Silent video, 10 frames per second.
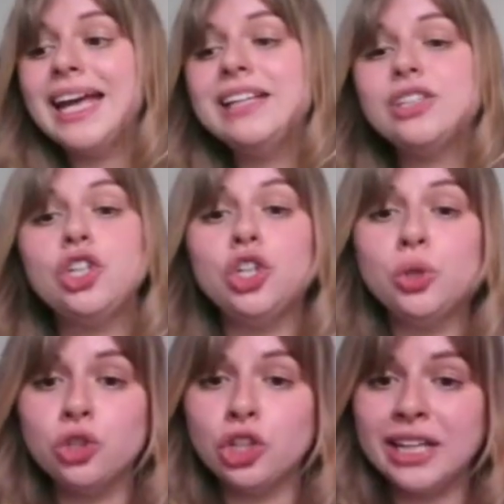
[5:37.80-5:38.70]
It's
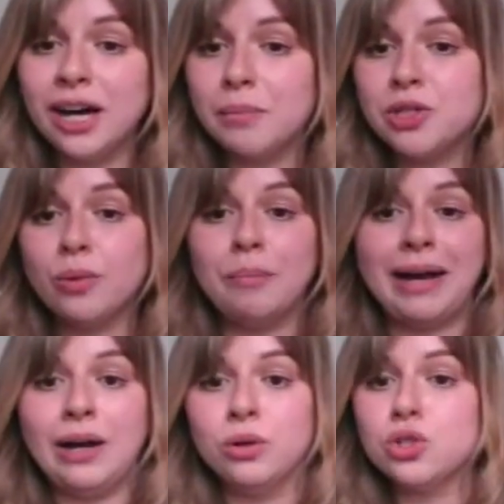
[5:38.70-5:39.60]
usually up to
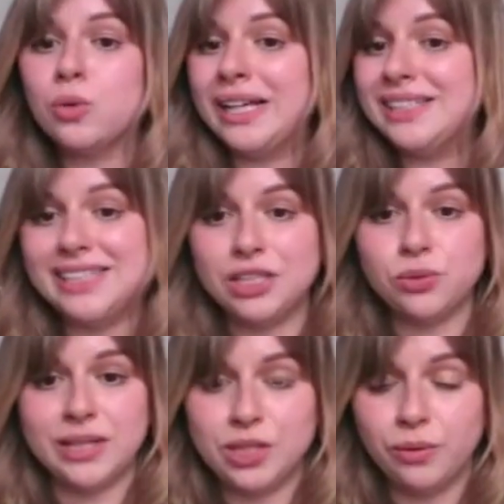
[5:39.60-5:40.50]
about
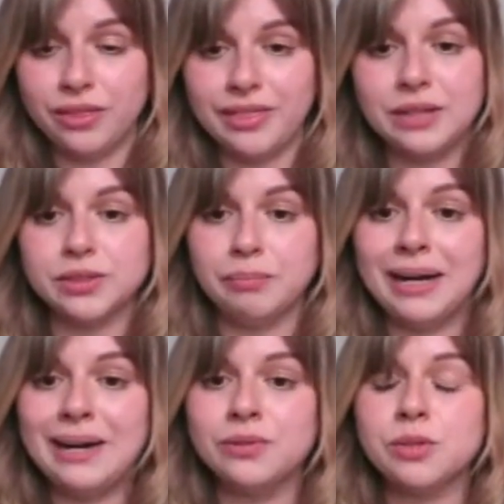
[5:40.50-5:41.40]

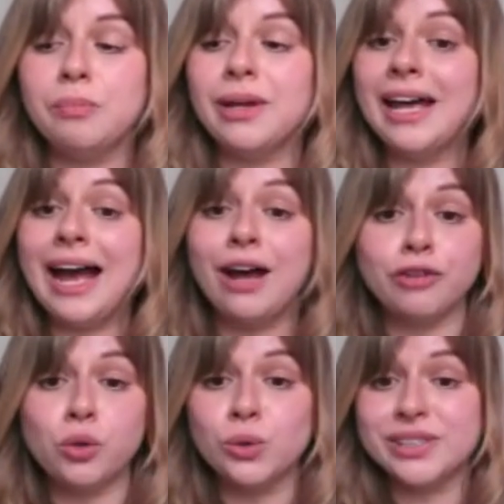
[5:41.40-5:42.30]
£21,000, but
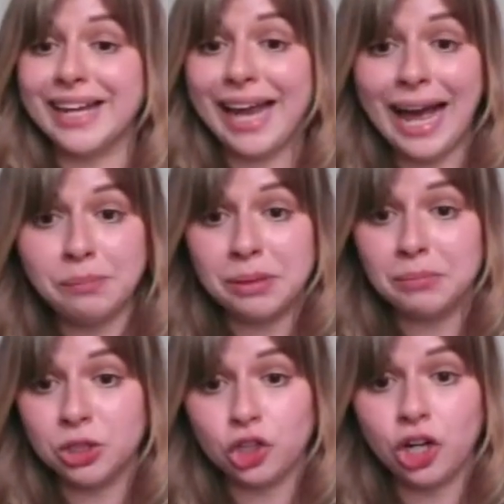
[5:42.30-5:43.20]
of course it can be
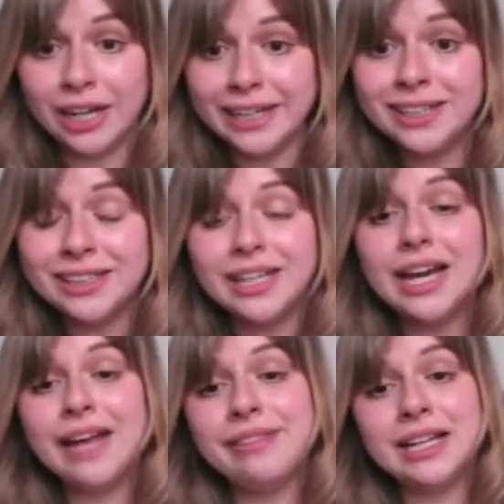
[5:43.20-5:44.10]
much higher,
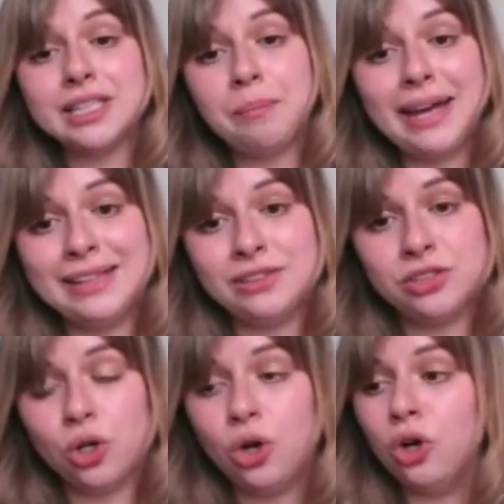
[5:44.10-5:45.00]
and that
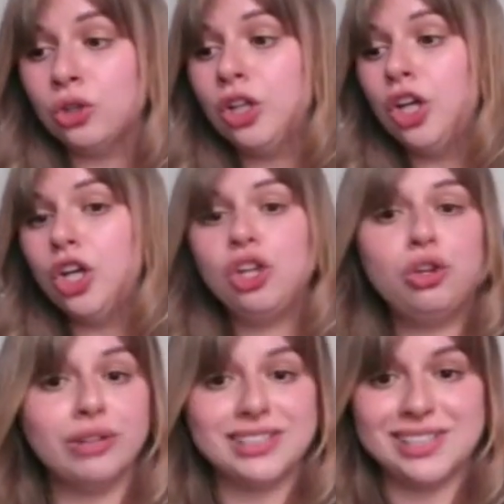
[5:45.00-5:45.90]
depends on
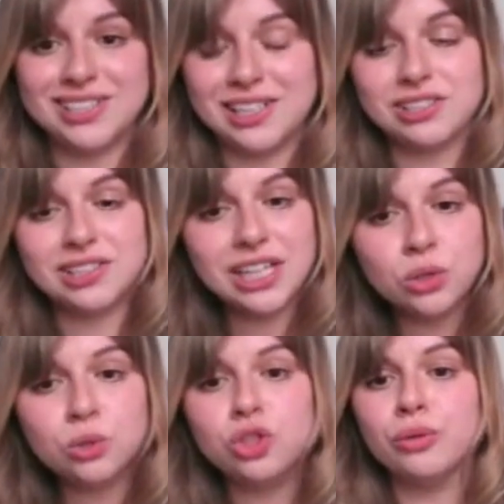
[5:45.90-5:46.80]
your existing
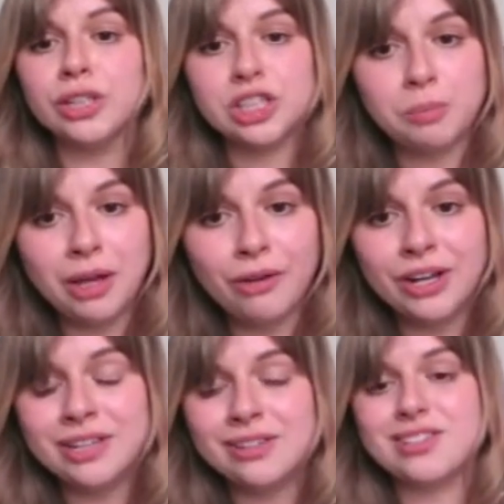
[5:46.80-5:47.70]
skills, your
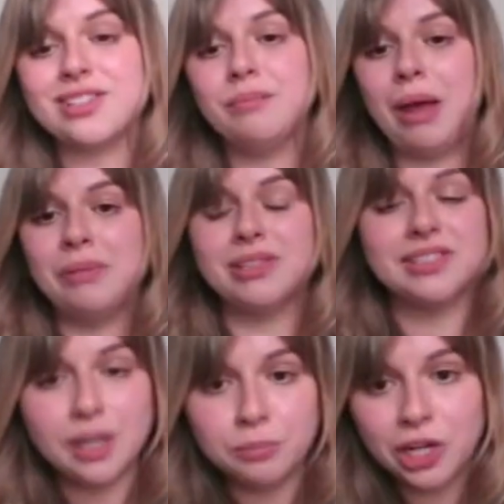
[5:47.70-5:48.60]
experience, maybe the
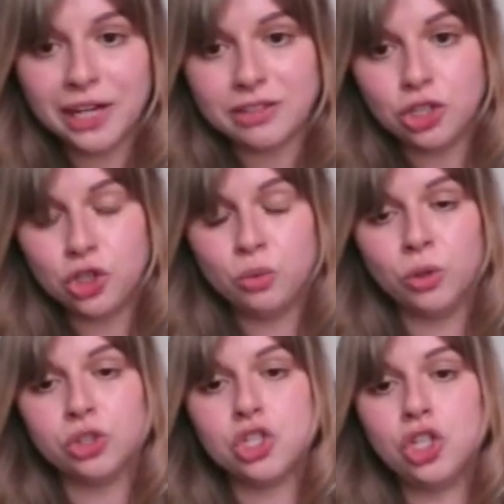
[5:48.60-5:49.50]
subject that you
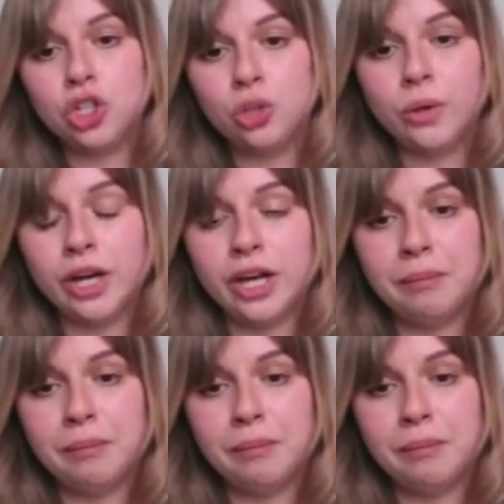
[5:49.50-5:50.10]
want to